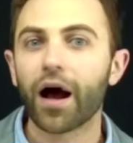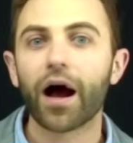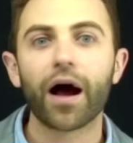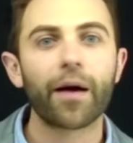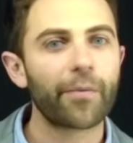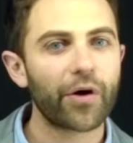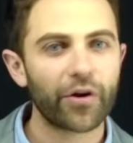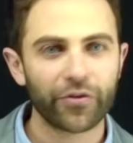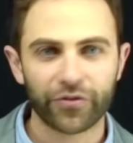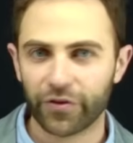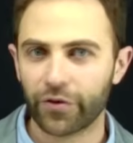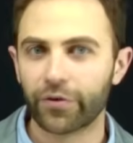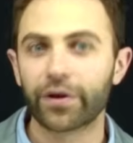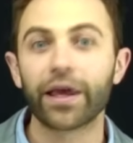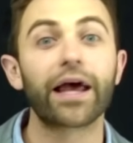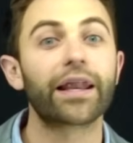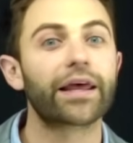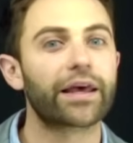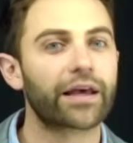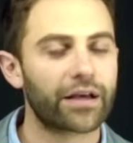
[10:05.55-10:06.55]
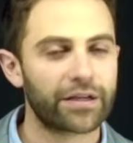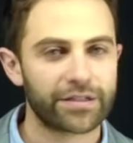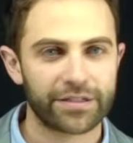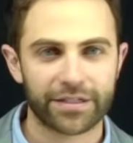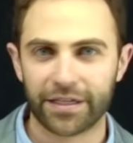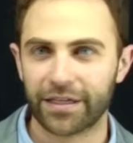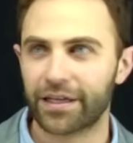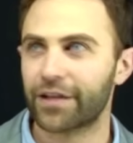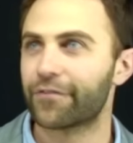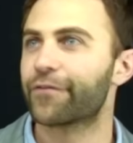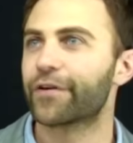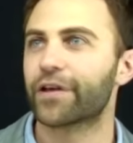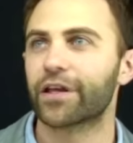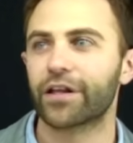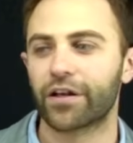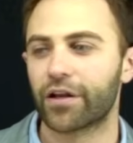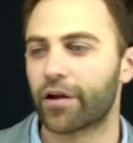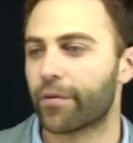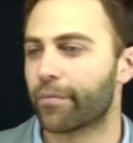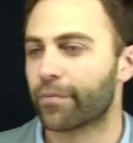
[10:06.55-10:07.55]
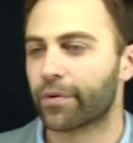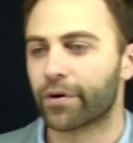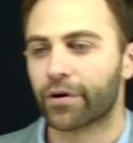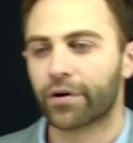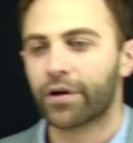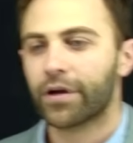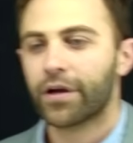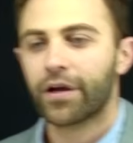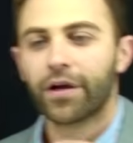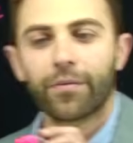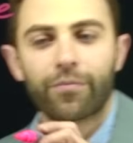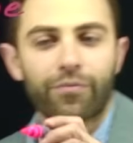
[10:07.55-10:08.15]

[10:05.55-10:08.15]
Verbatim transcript: I'm also getting a significant number,